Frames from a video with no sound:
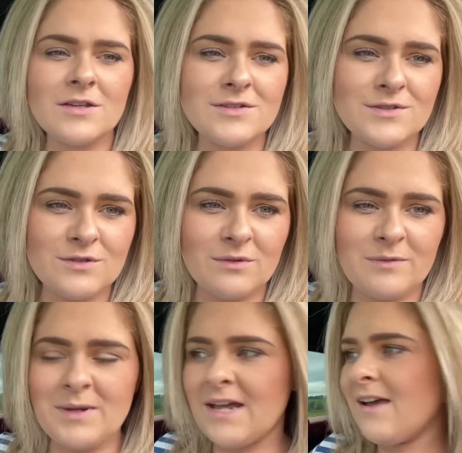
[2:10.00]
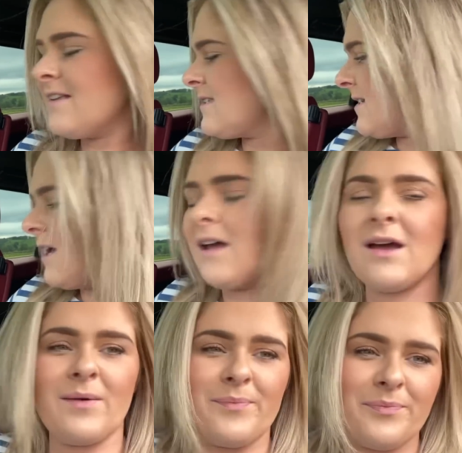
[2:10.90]
So we've been asked
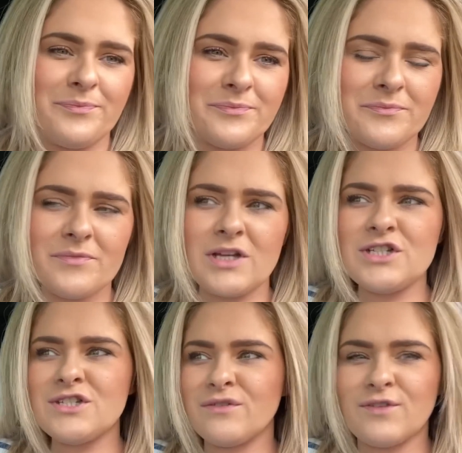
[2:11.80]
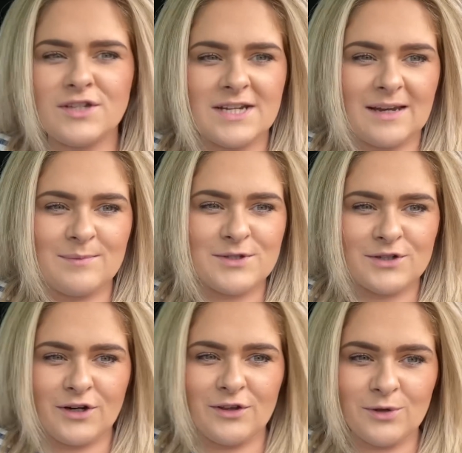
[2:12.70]
just a few times
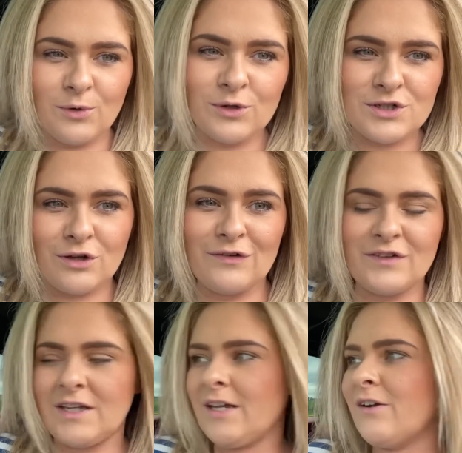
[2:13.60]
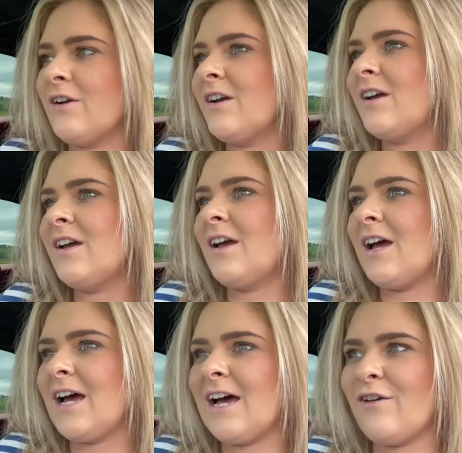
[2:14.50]
throughout the course of the year,
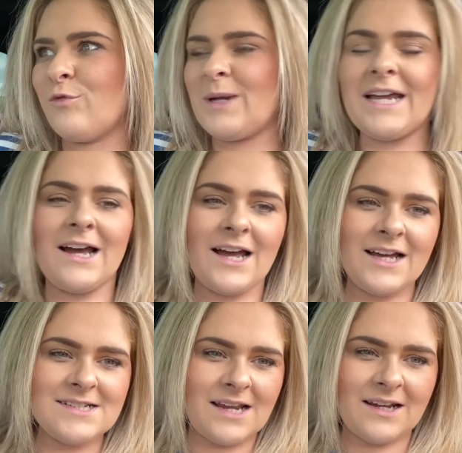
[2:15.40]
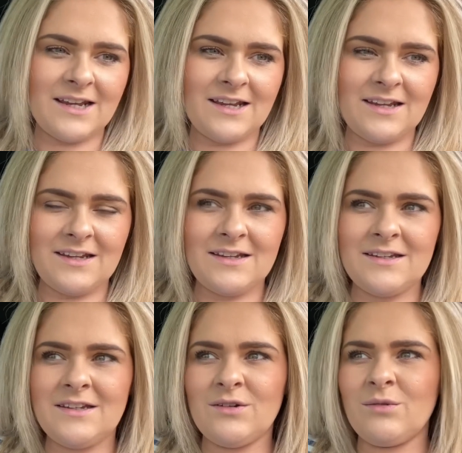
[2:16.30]
have we had any
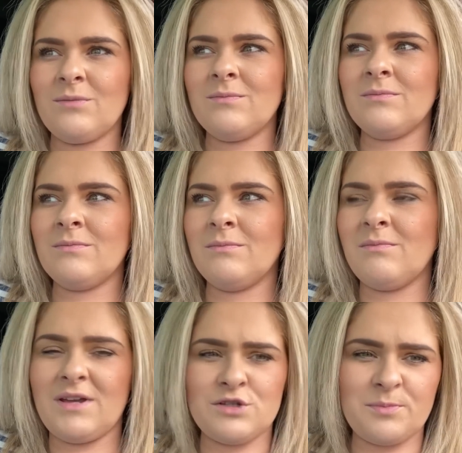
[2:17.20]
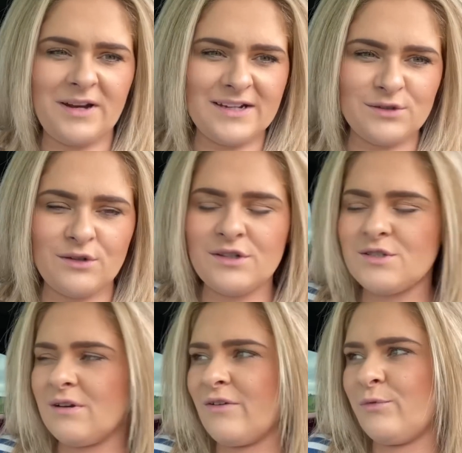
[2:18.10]
major breakdowns,
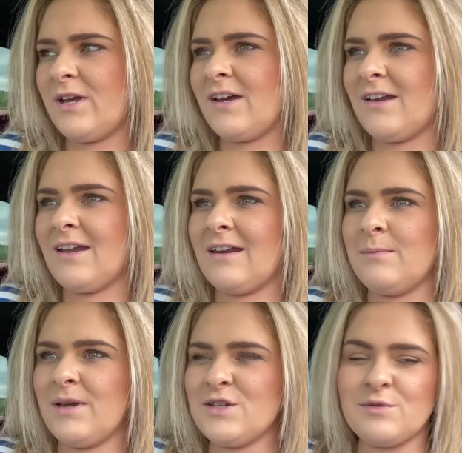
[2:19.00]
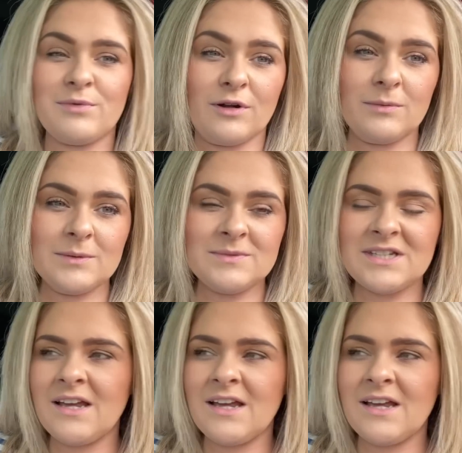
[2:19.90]
or have we had any major problems?